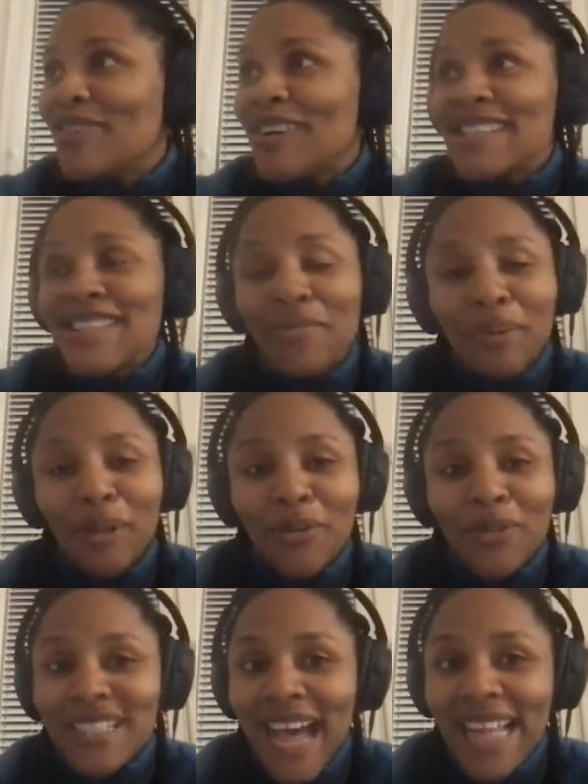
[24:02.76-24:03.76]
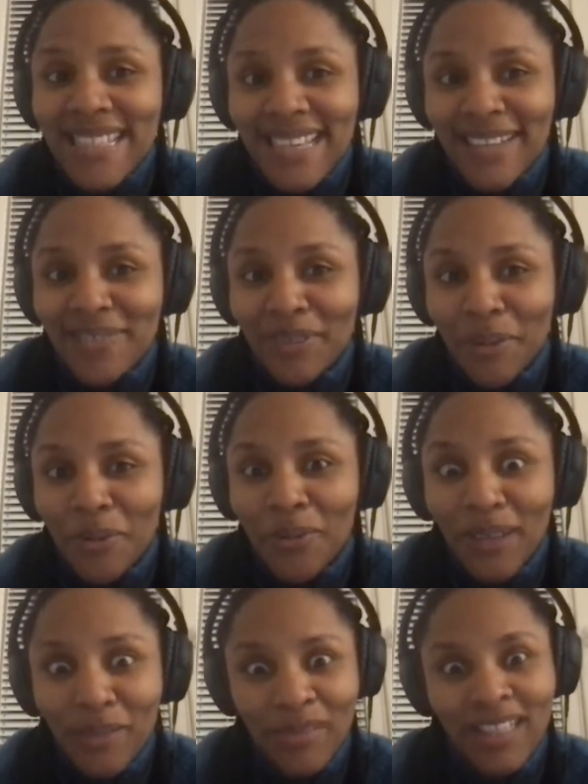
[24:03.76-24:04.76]
for example, it was not taken very
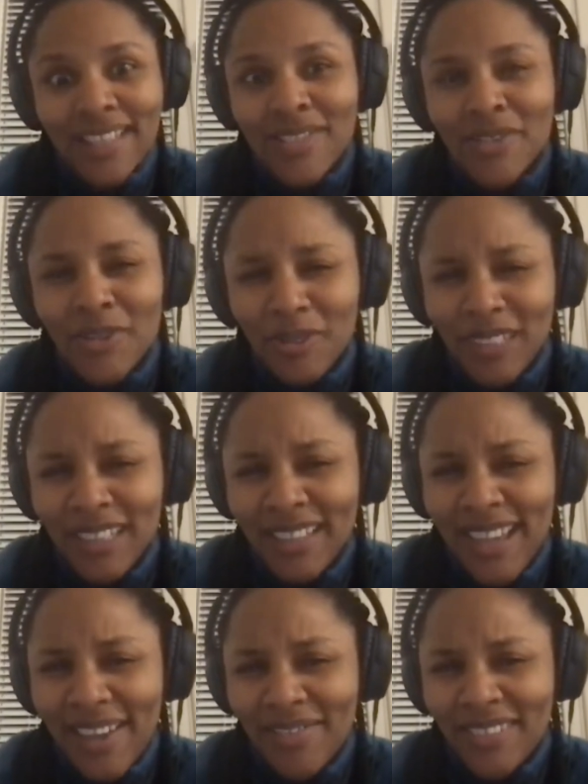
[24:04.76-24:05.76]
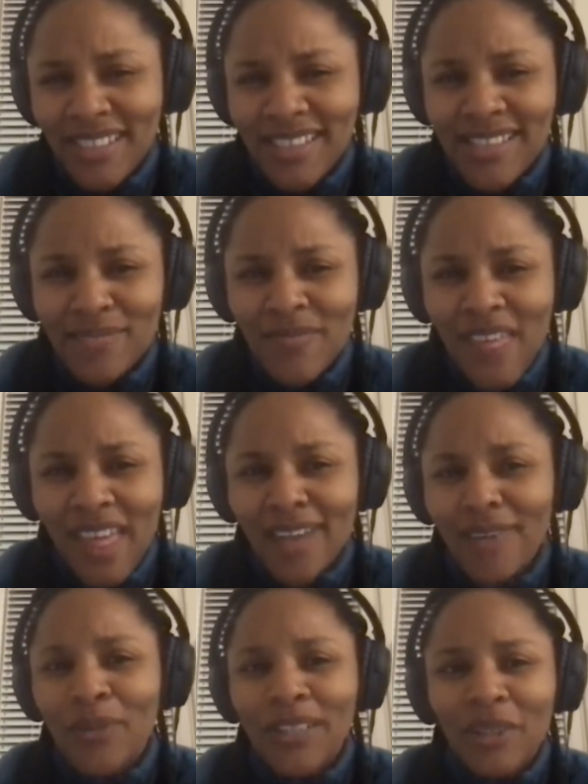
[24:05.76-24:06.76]
well because, you know, they have this
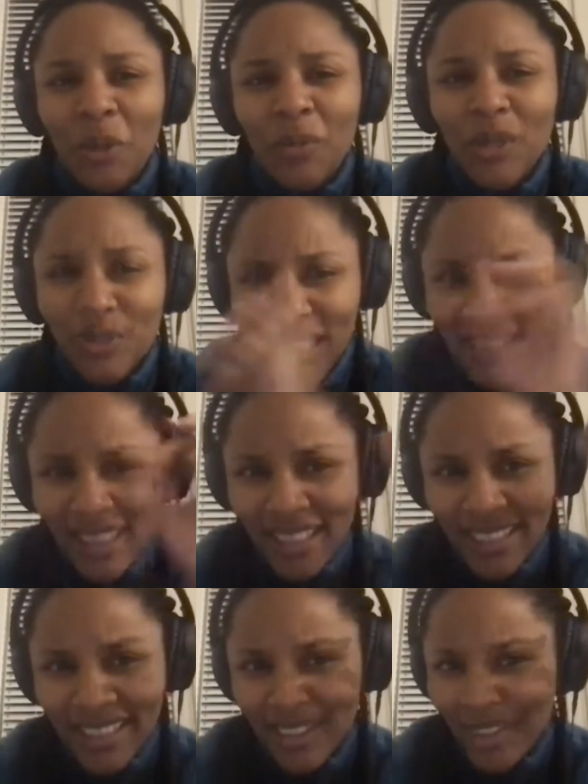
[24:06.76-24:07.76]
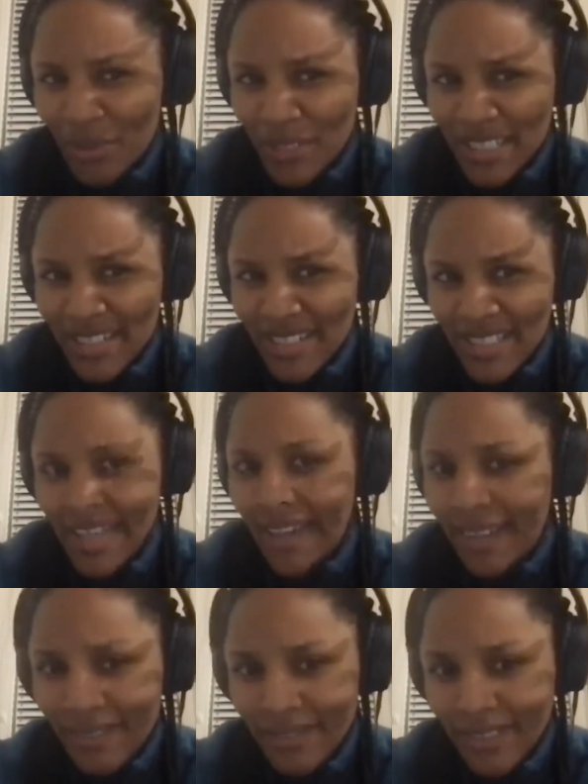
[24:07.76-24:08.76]
thing with community. They're
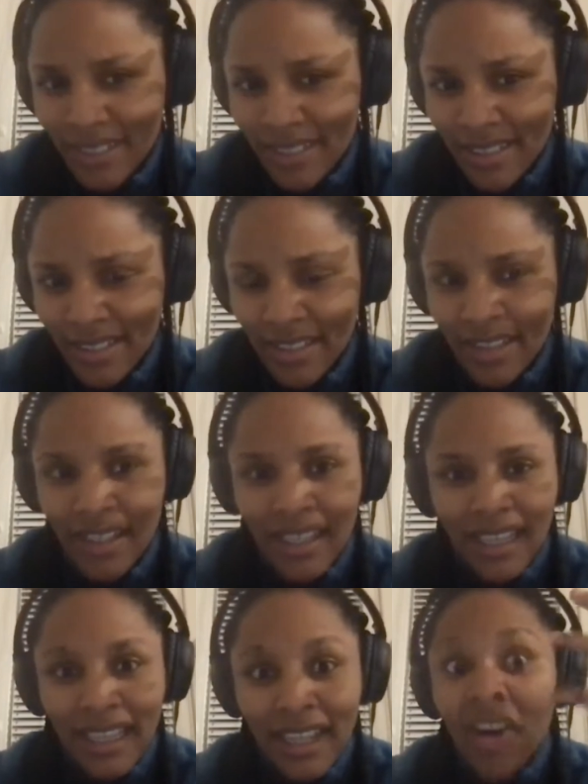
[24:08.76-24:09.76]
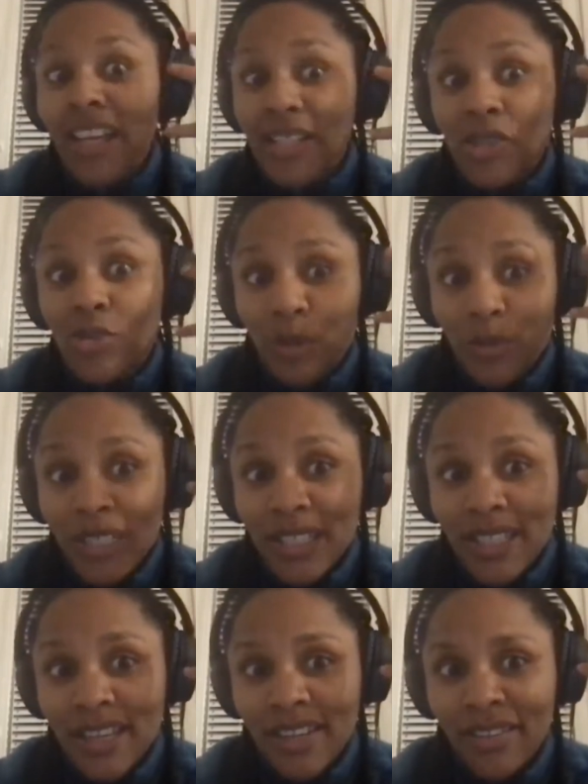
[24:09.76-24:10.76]
scared mm-hmm. of it. They are mm-hmm. extremely
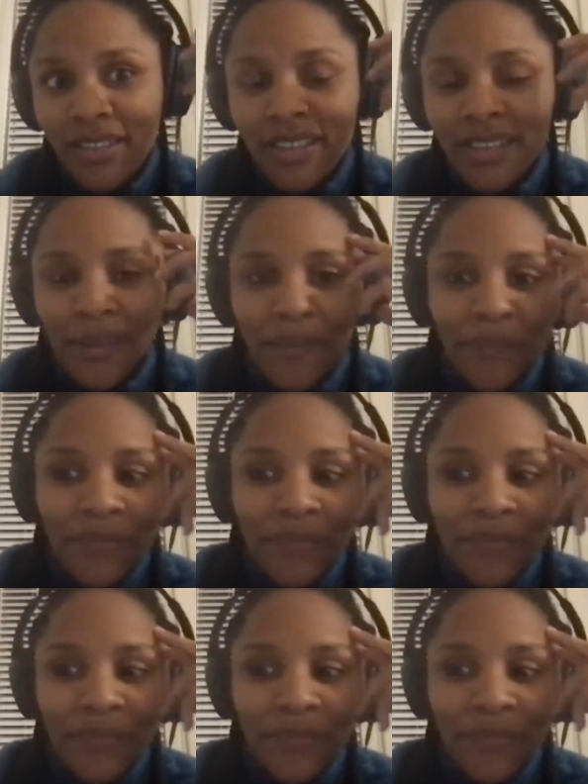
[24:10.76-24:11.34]
scared of it.